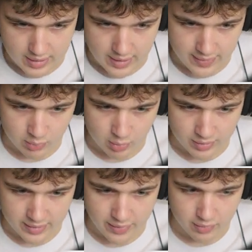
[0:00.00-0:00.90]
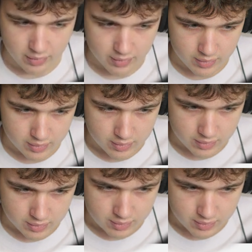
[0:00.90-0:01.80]
and then we'll play that through.
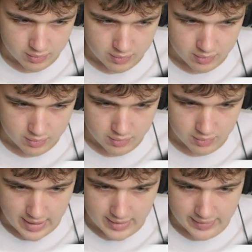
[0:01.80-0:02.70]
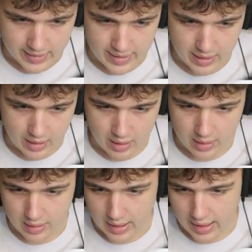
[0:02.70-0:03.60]
I like that.
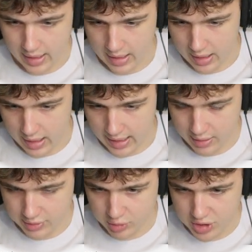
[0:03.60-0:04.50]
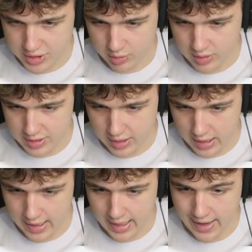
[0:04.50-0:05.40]
I also just noticed
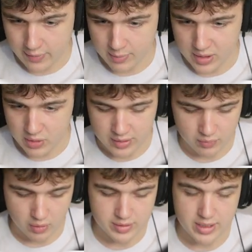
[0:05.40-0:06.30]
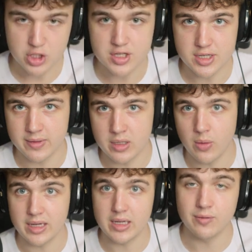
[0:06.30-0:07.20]
I haven't been doing the rotations even
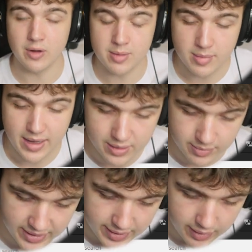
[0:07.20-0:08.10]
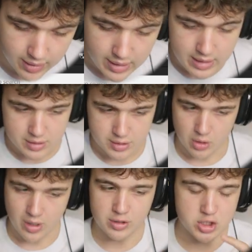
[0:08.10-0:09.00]
though I keyframed them at the beginning.
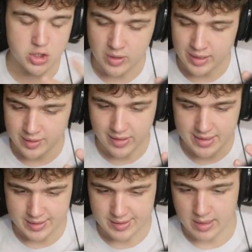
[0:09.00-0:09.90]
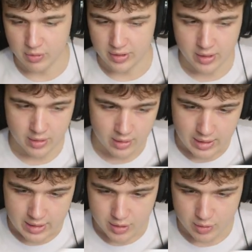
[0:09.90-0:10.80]
So I'll just do it in the last example here.
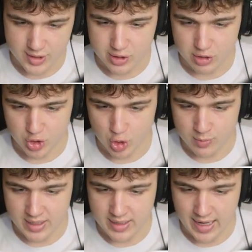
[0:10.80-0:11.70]
So since you're zoomed in